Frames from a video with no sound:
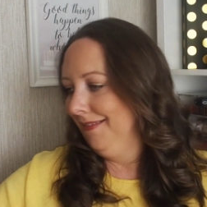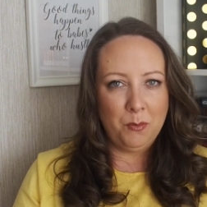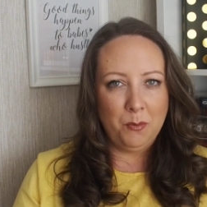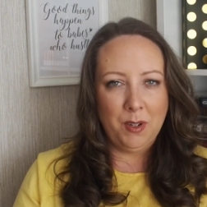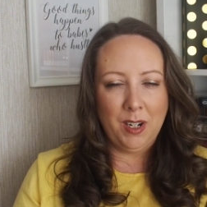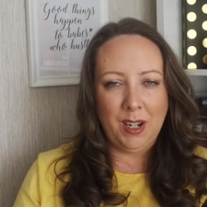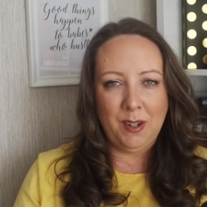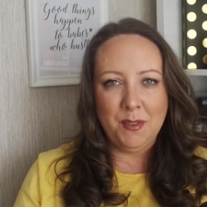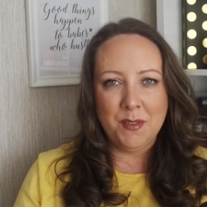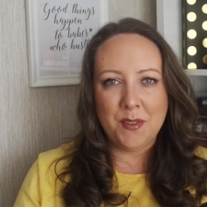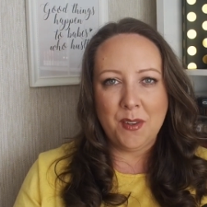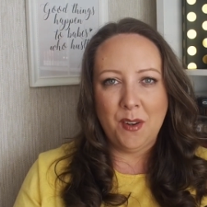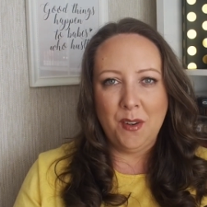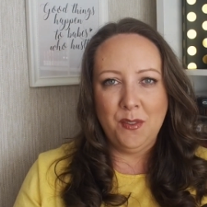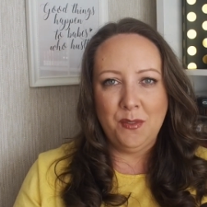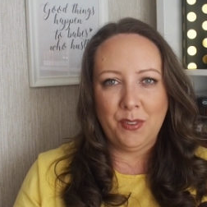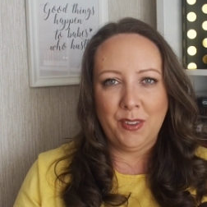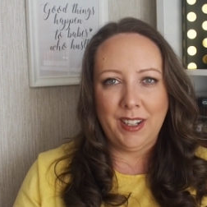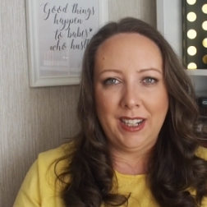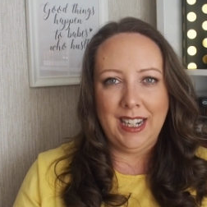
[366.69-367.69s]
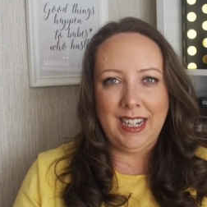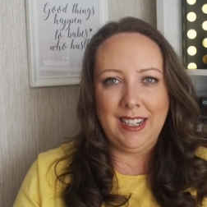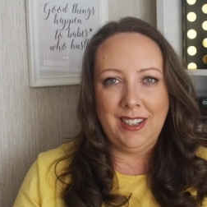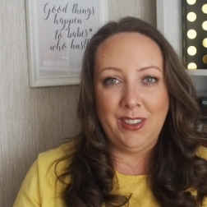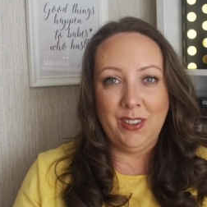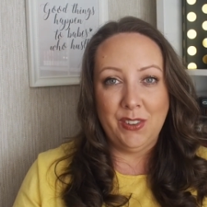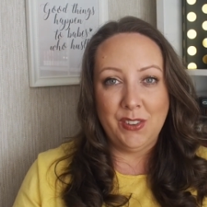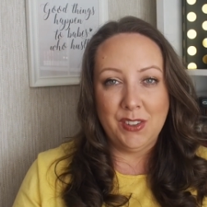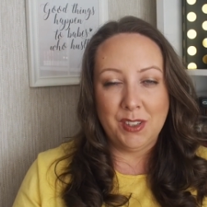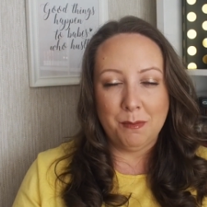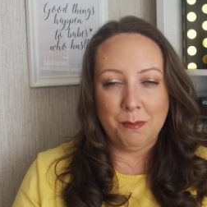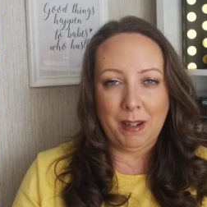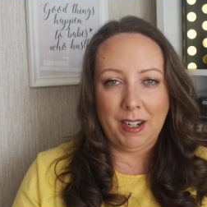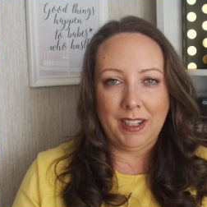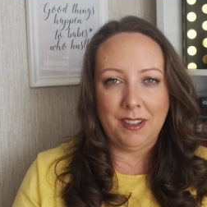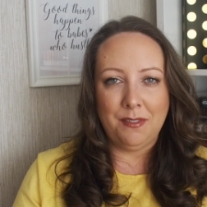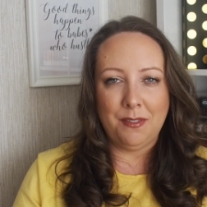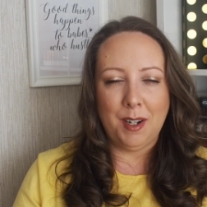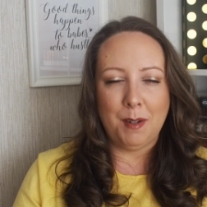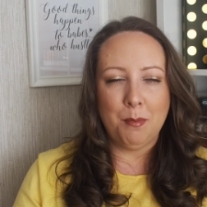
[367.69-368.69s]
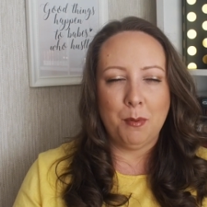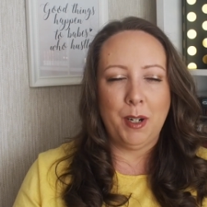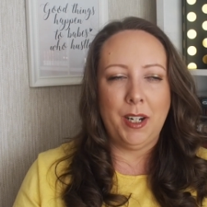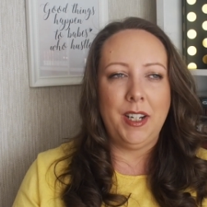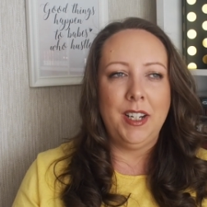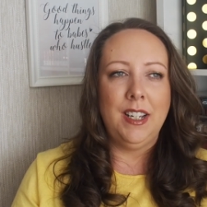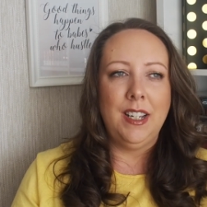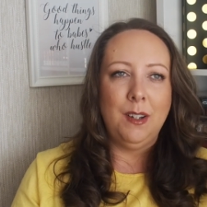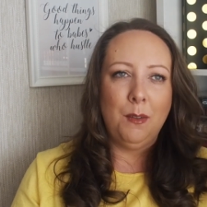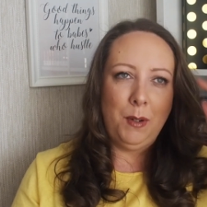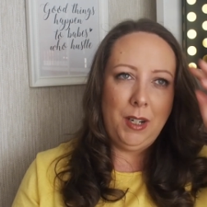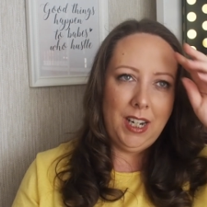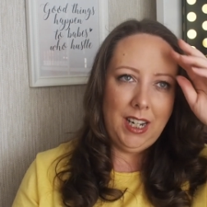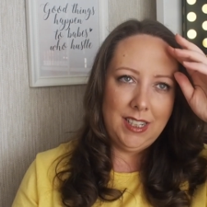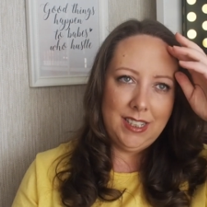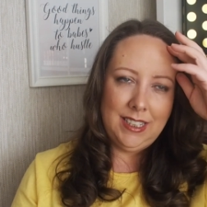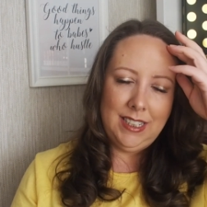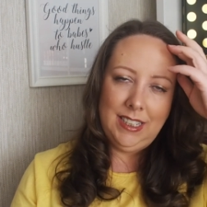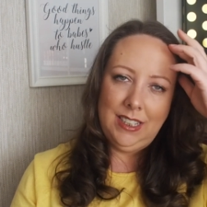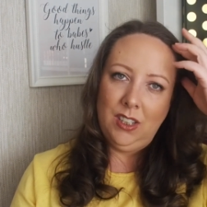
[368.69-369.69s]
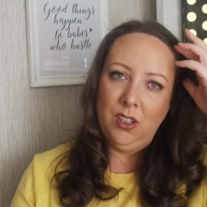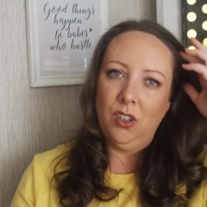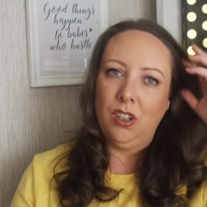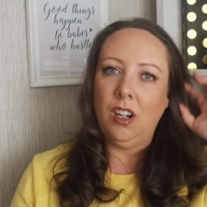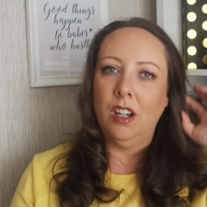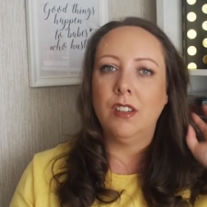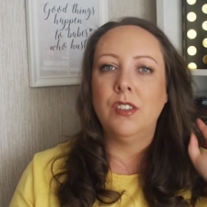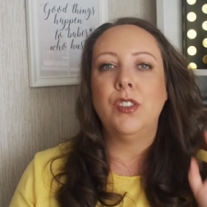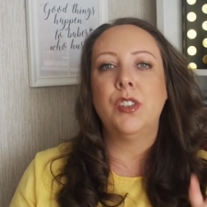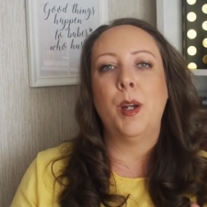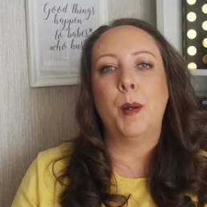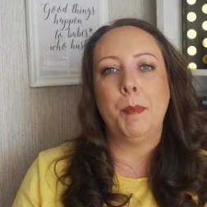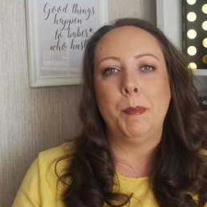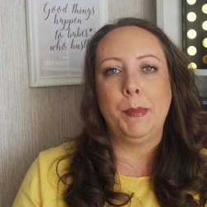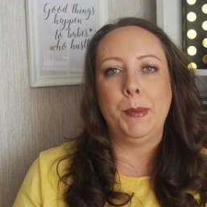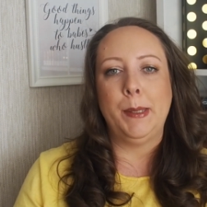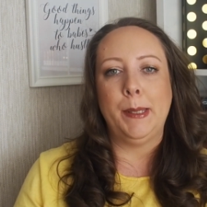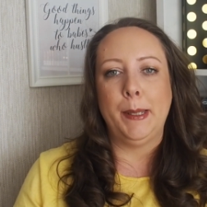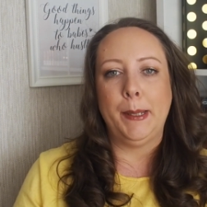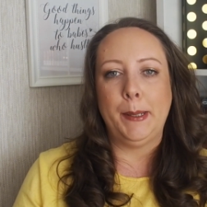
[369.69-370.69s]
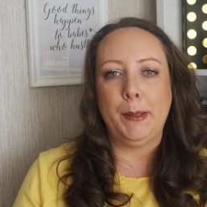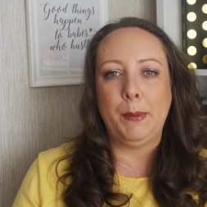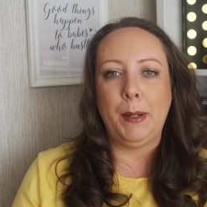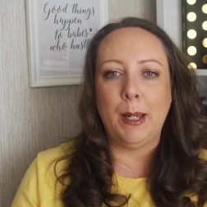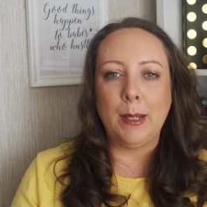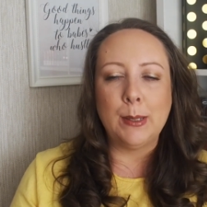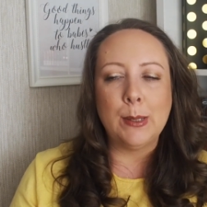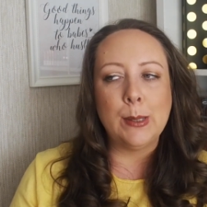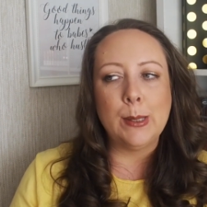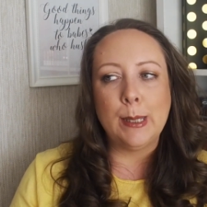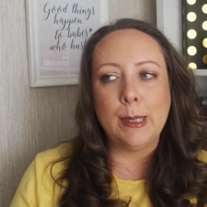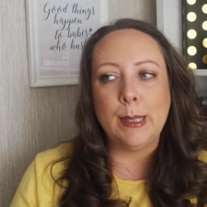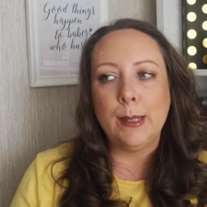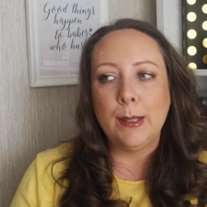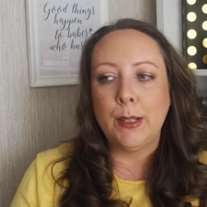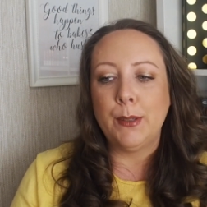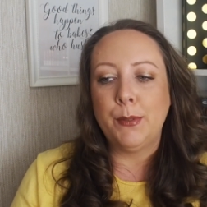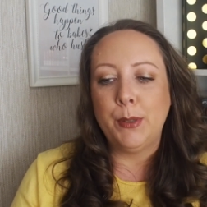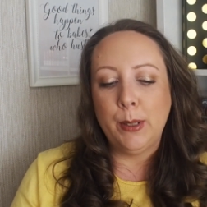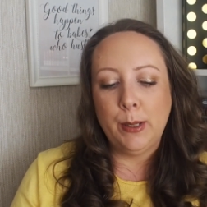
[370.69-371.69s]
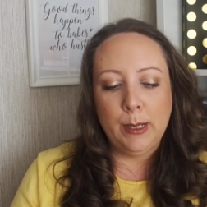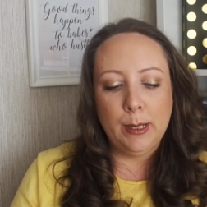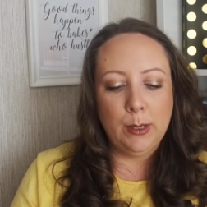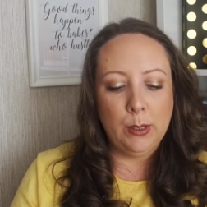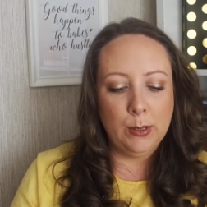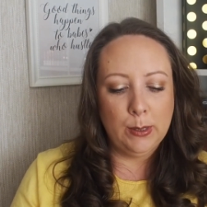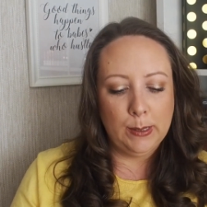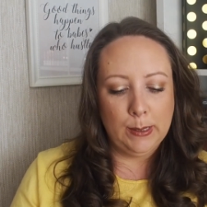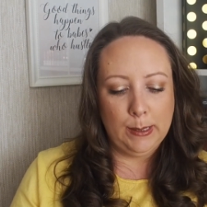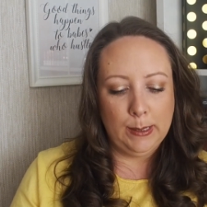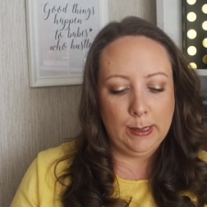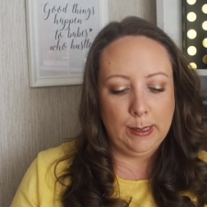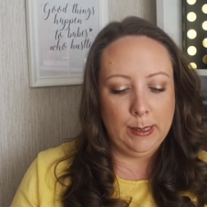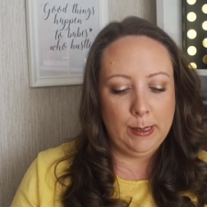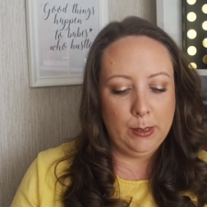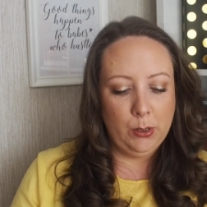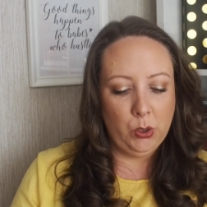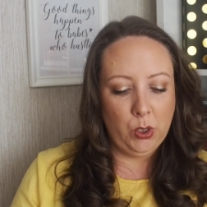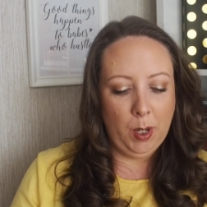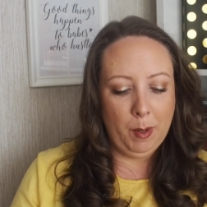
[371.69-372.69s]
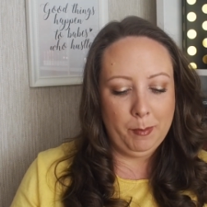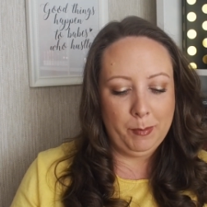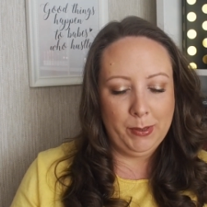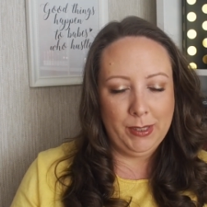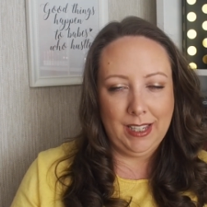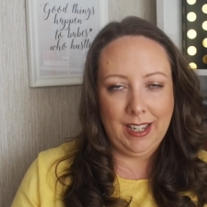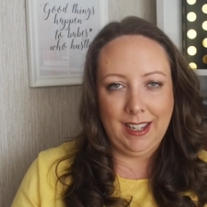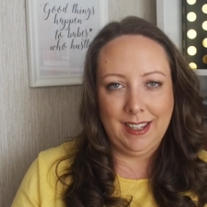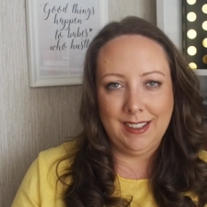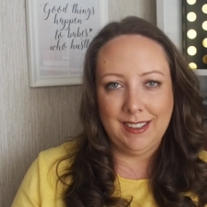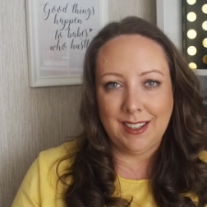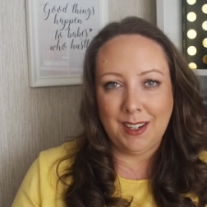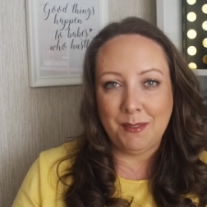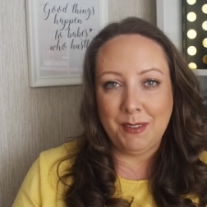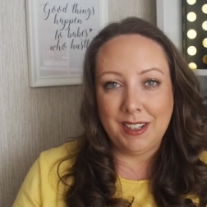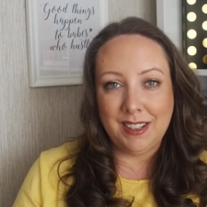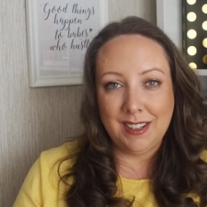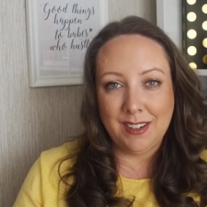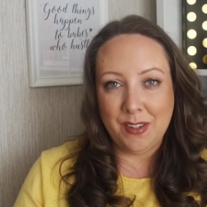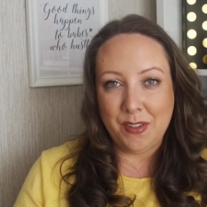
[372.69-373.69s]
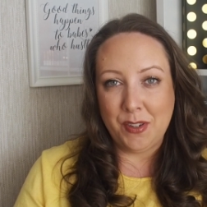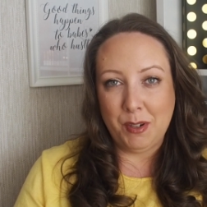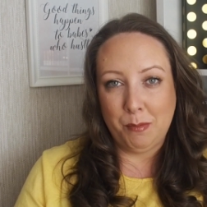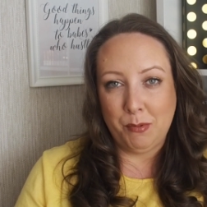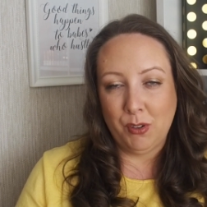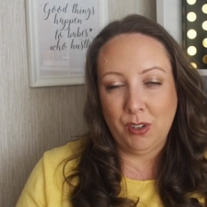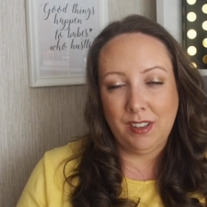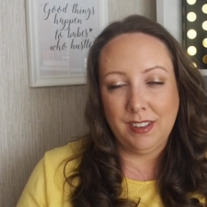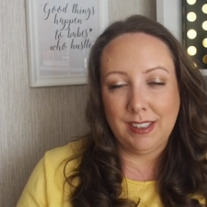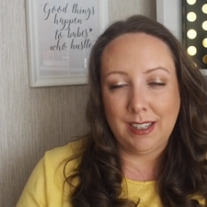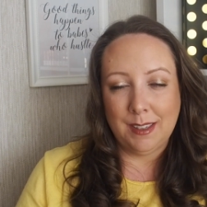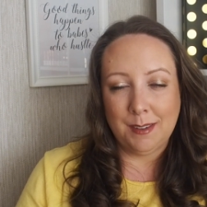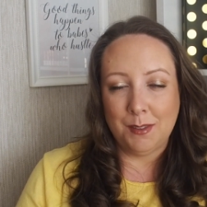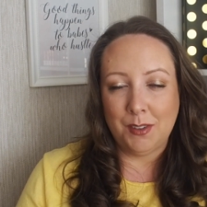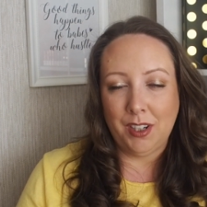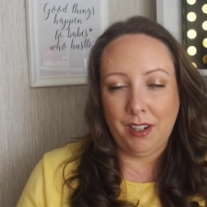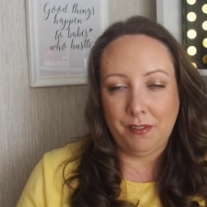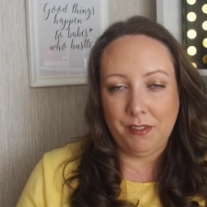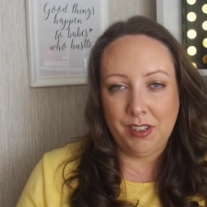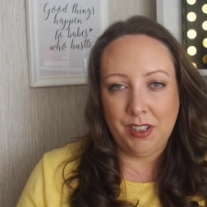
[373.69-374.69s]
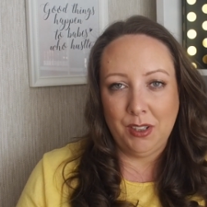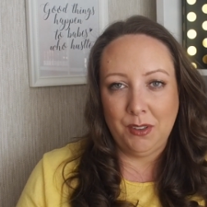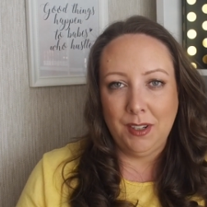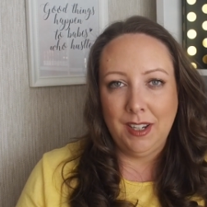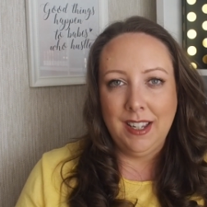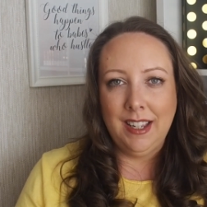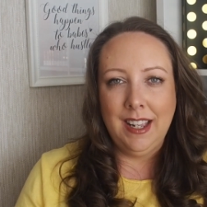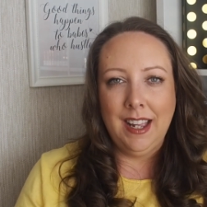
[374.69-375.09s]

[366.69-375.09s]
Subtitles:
When I was over in London back in February, we had a little look on shops. Like, we had just a few little looks in the shops, and I went into Superdrug, that's what you have to do.